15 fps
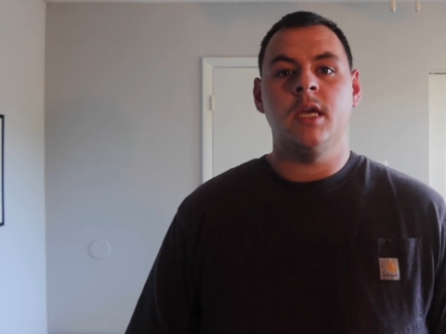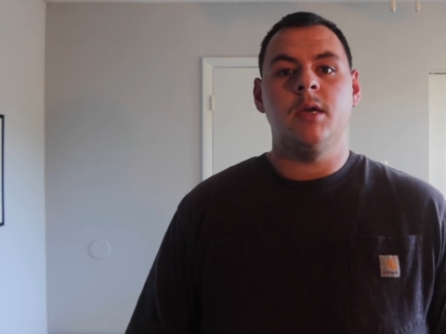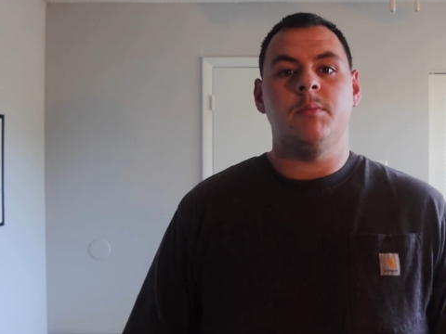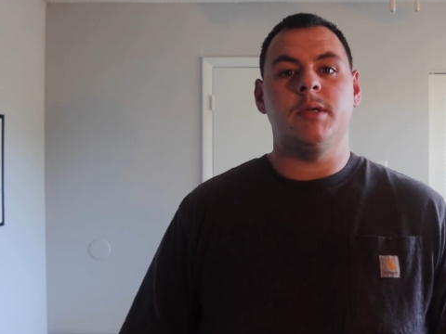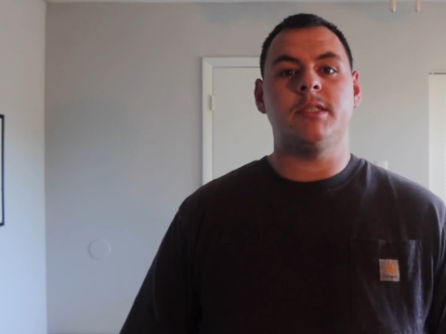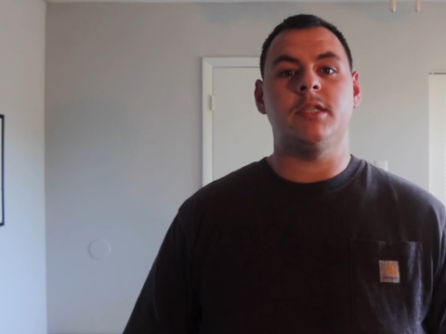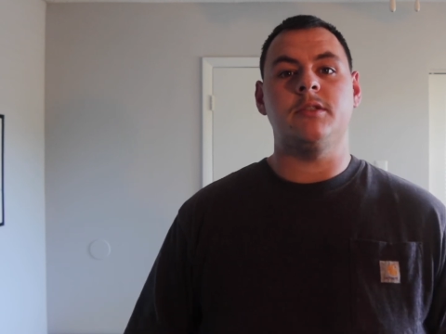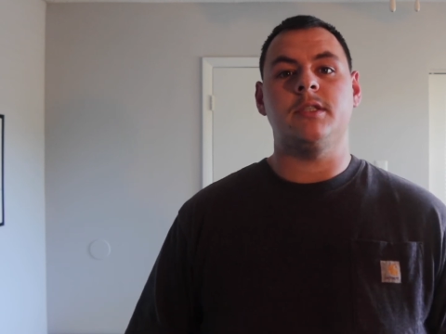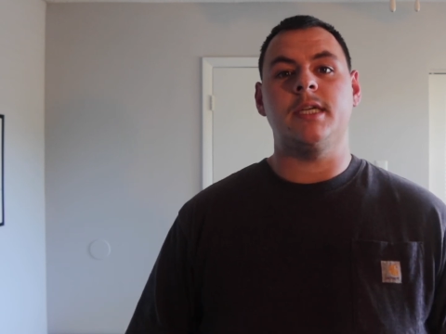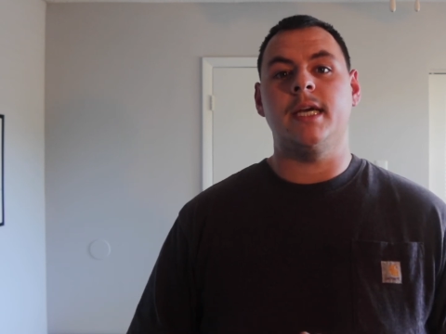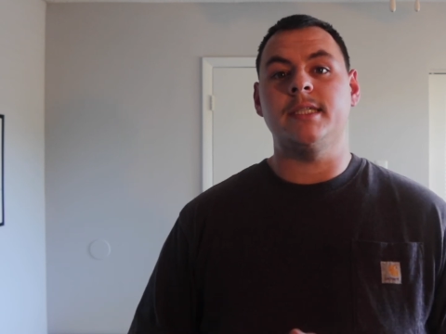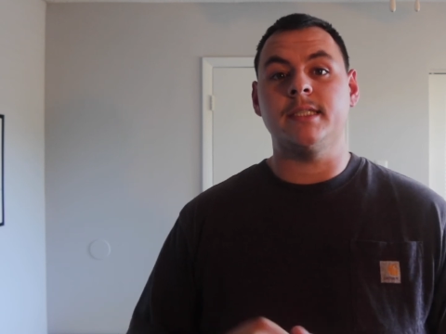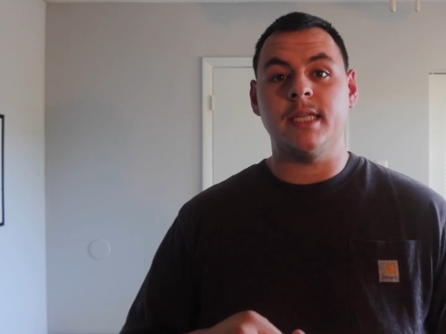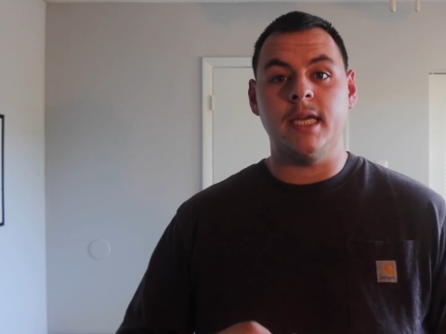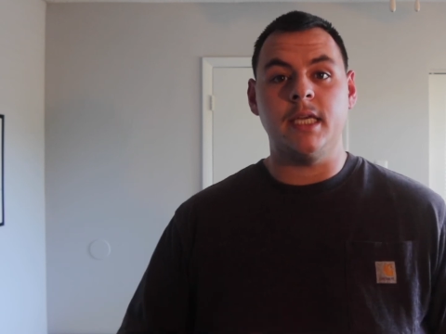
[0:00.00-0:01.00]
But seriously,
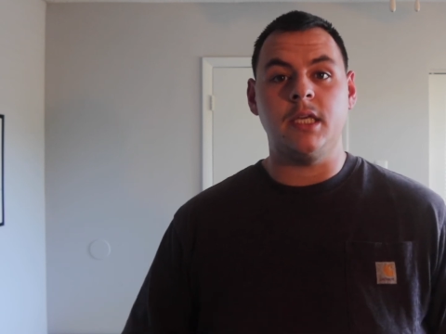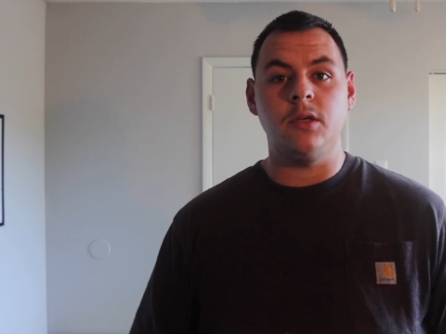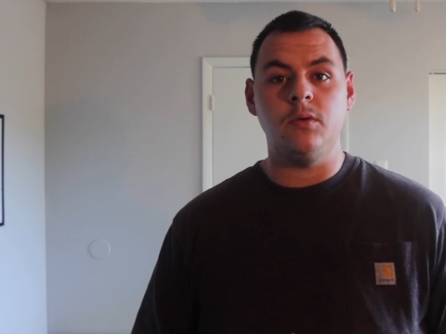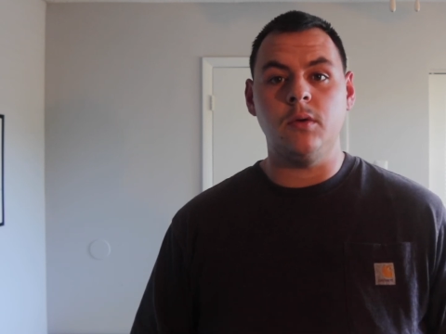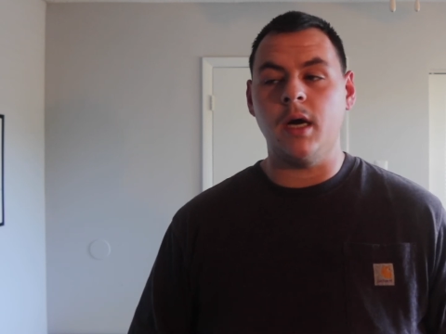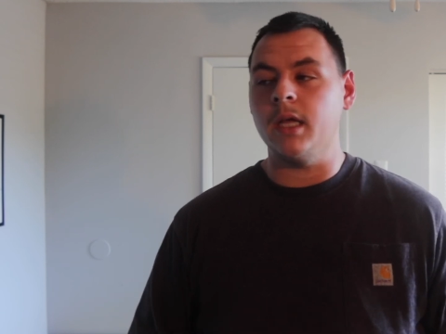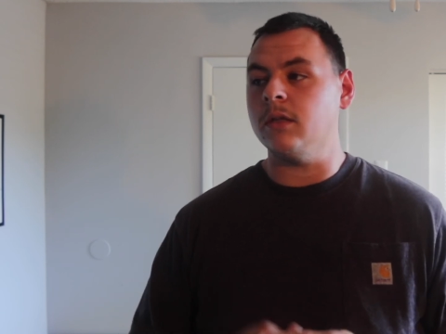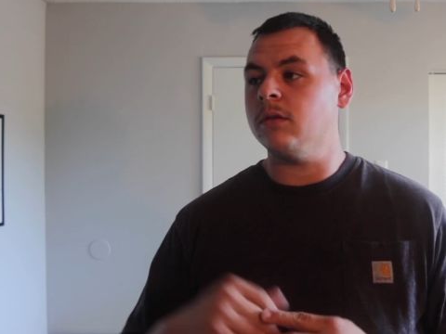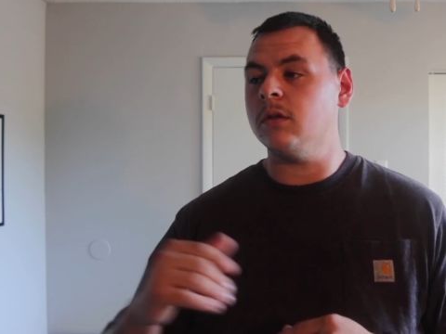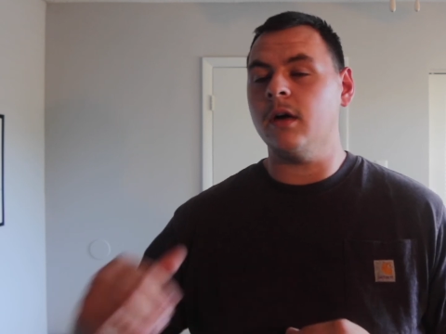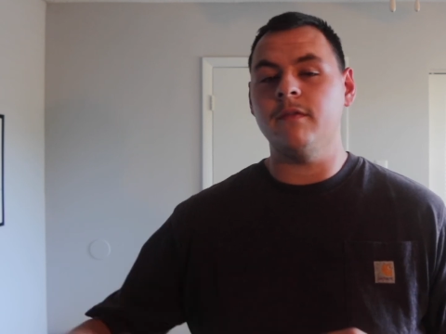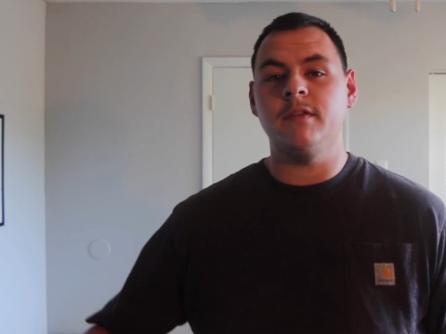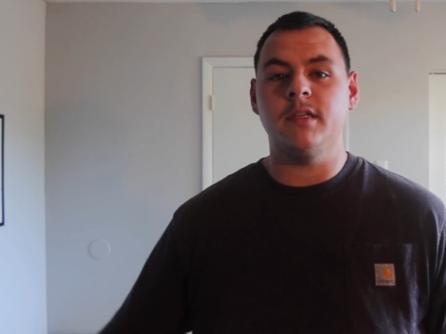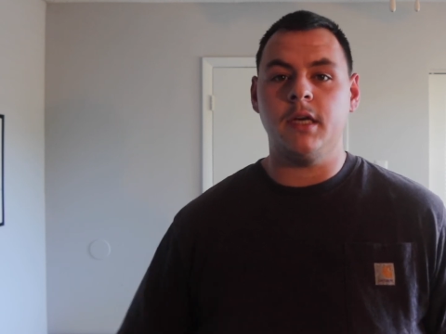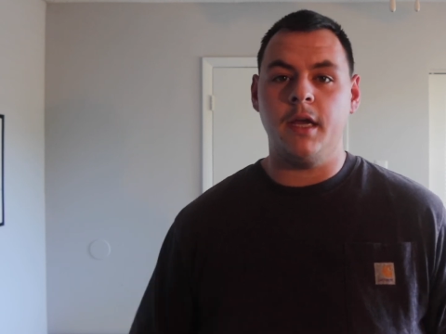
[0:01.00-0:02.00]
guys, thank you. I
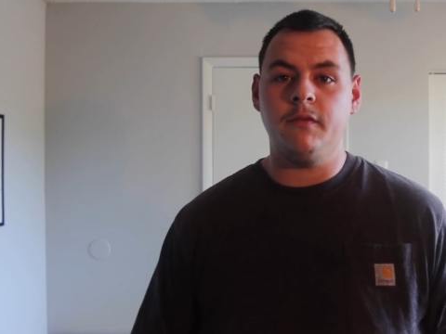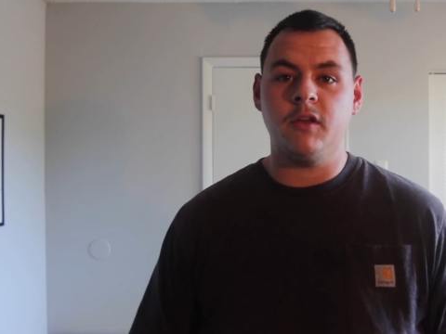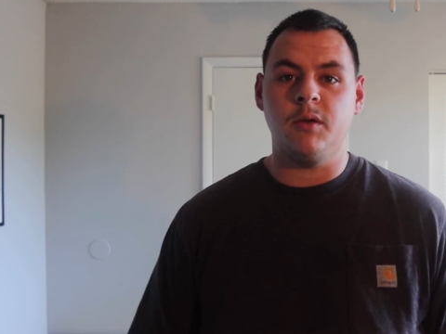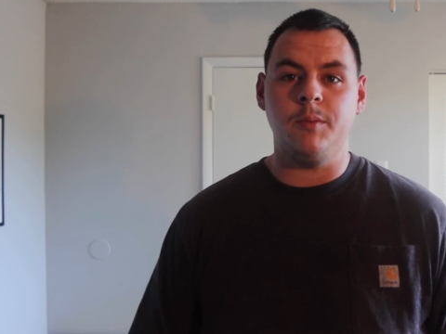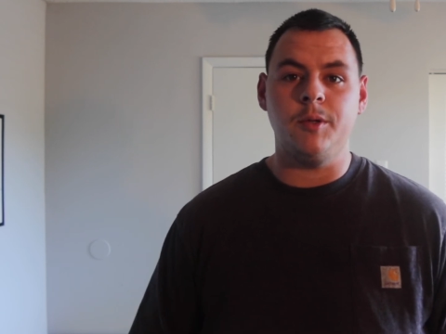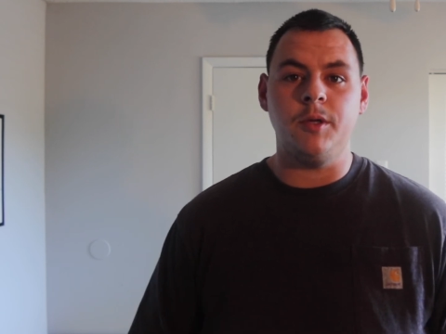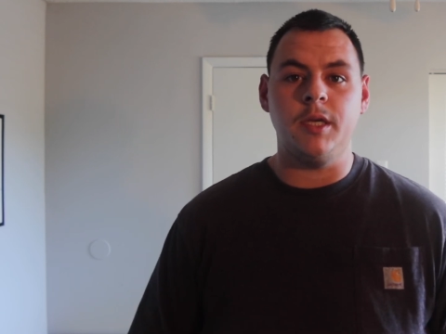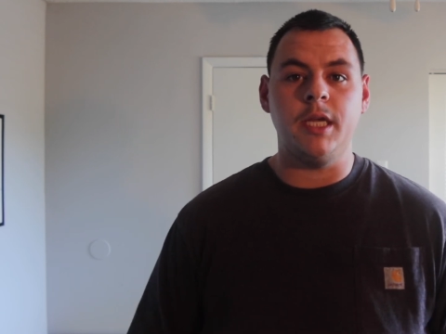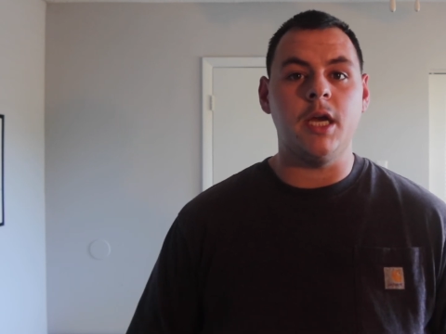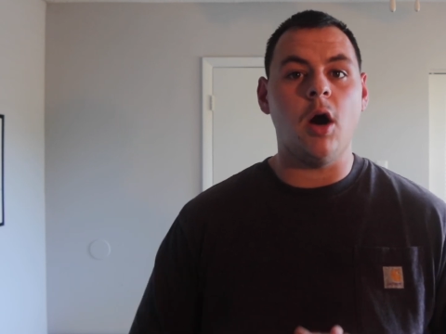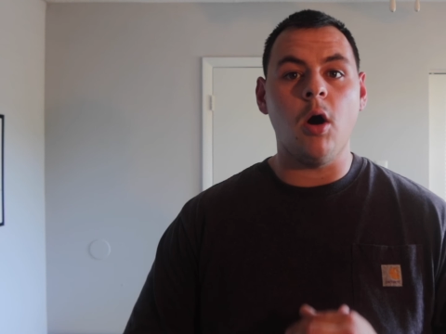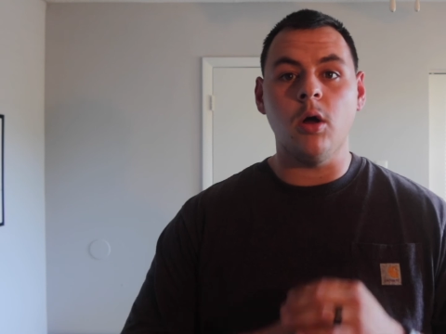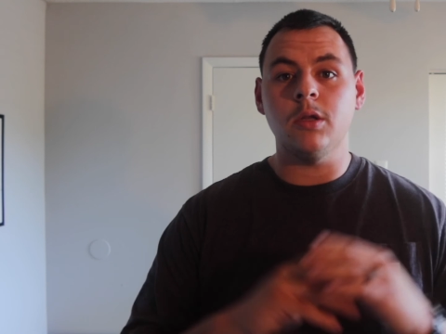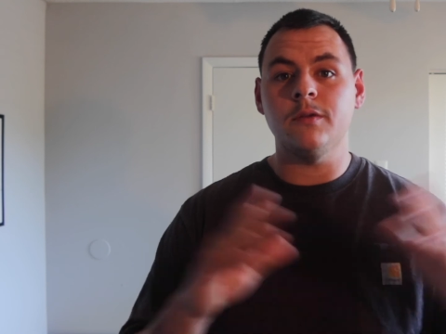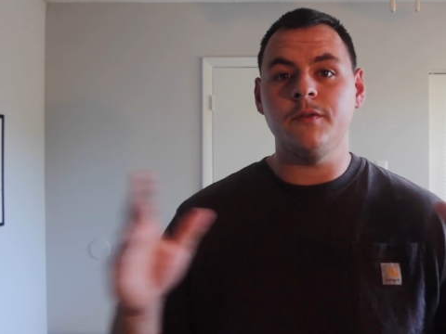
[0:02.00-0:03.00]
love the knife community.
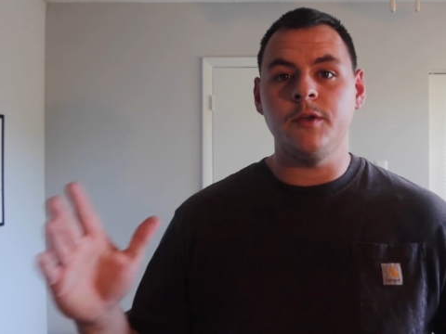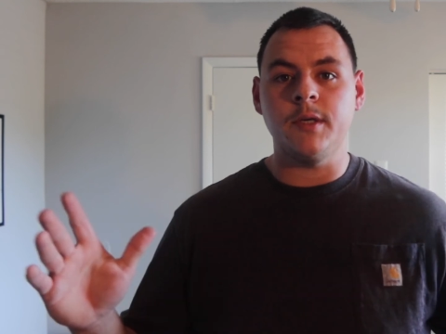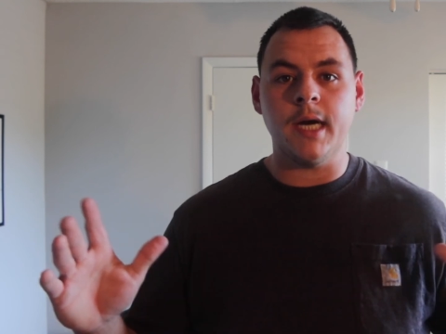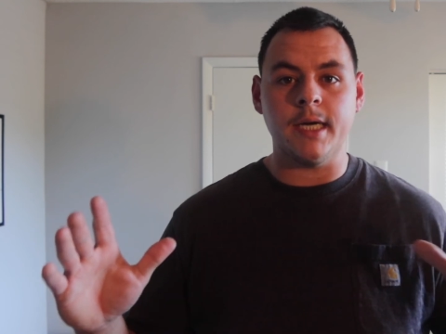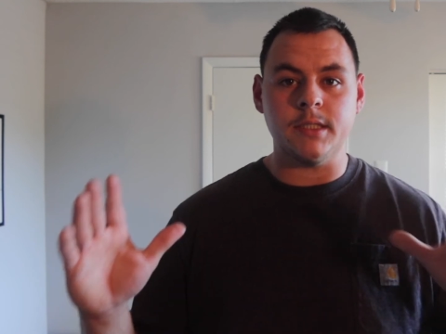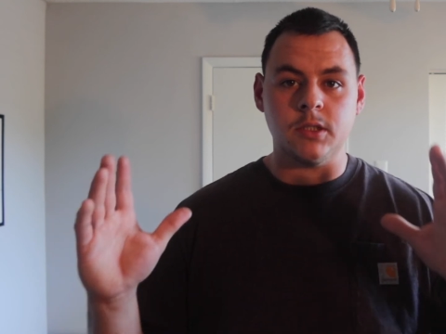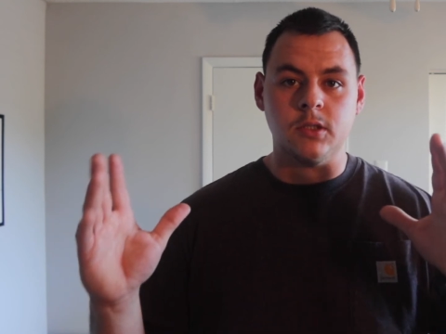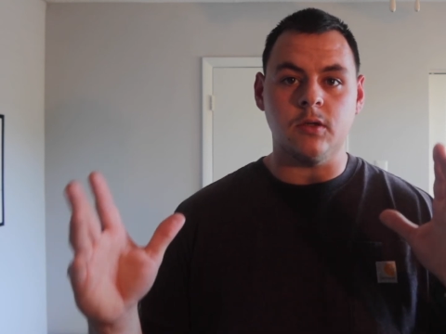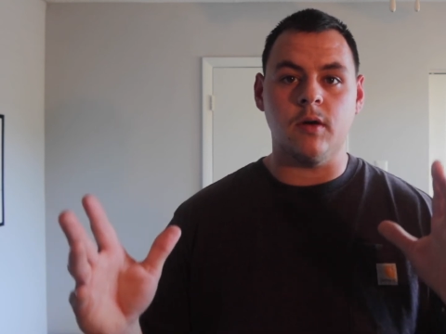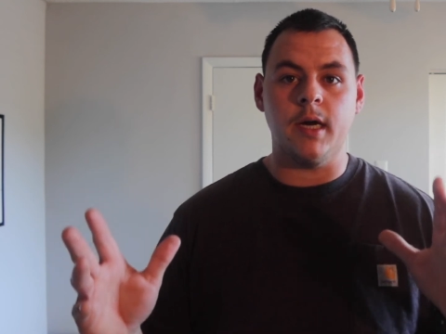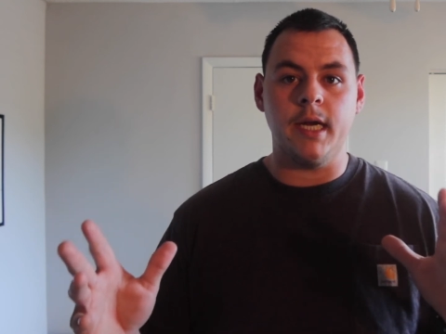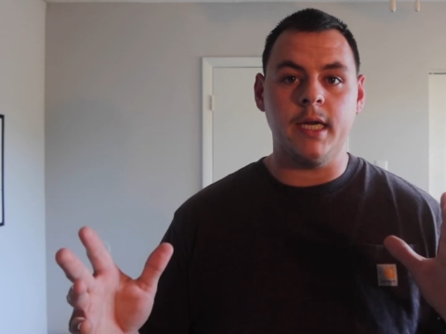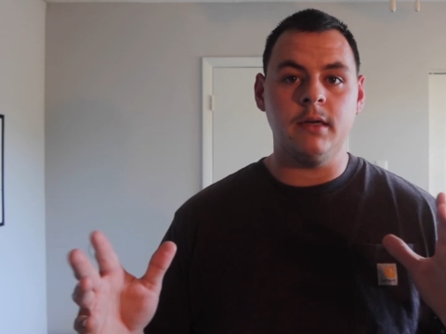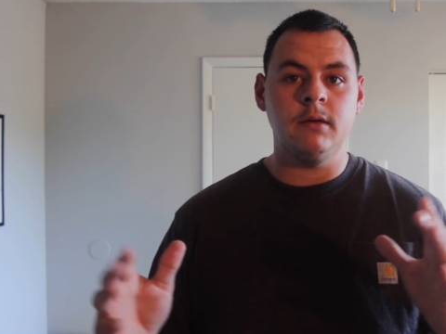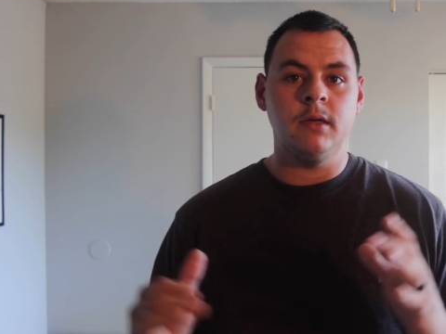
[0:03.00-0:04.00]
All of you guys are
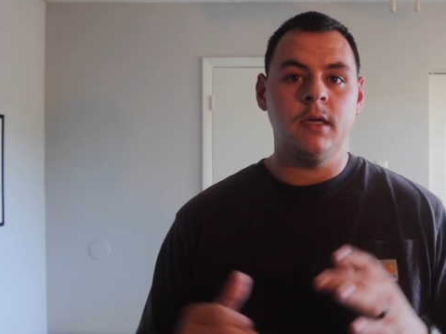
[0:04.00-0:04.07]
great.